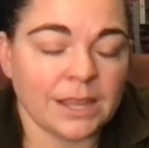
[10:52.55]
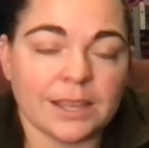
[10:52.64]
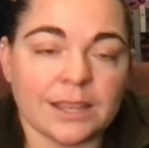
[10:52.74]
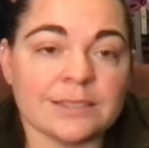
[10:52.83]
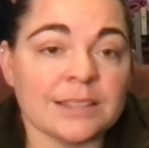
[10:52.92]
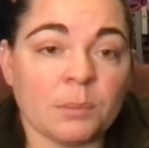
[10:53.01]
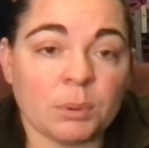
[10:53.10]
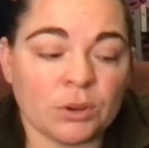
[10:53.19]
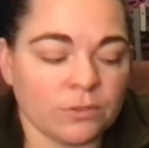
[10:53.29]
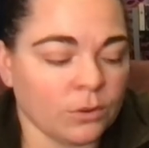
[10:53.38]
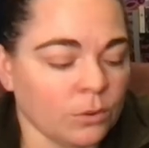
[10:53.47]
Isn't that
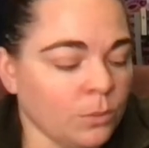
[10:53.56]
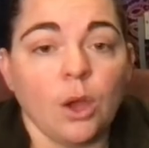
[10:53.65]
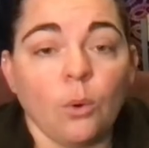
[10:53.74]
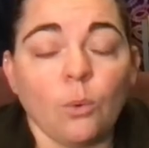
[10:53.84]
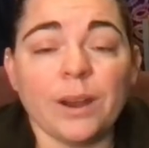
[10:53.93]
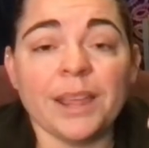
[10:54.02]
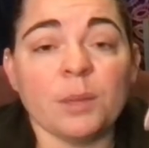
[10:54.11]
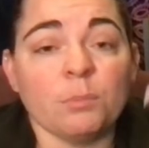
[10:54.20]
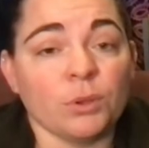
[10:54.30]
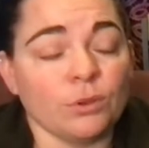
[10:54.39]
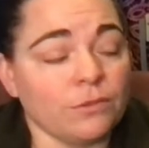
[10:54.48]
beautiful? What a
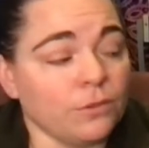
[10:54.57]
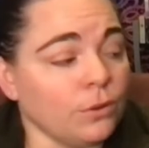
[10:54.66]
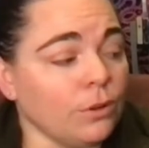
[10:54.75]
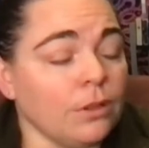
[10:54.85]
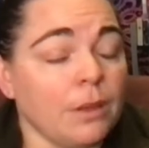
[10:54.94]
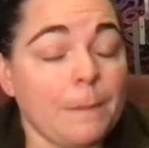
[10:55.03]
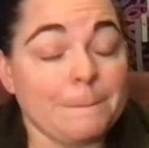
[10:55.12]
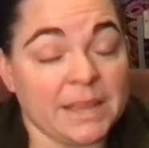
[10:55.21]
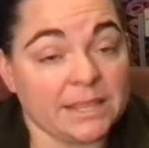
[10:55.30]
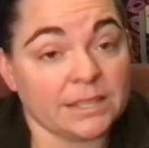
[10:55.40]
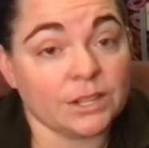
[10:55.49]
beautiful
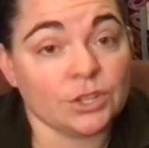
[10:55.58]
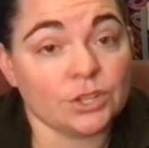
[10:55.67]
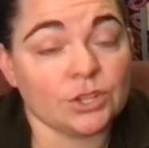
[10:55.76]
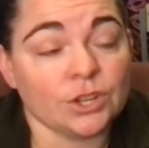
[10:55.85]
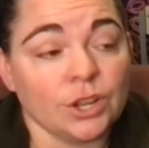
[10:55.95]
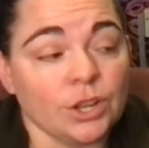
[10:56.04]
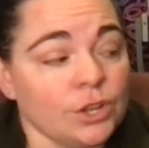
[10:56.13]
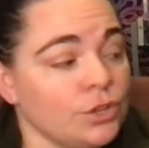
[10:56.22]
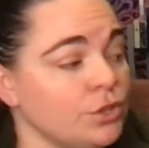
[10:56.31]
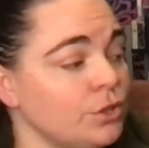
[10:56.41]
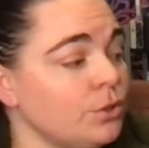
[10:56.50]
message
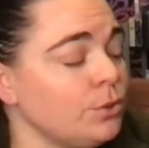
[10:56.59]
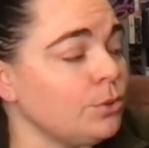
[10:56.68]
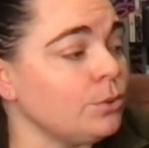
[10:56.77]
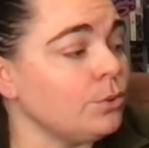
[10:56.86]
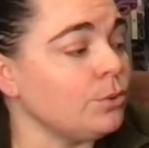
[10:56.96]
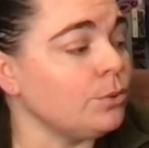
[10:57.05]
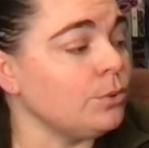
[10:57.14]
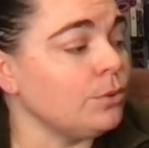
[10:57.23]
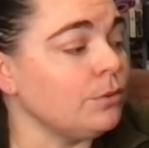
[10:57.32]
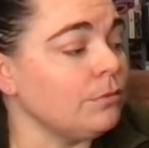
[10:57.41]
to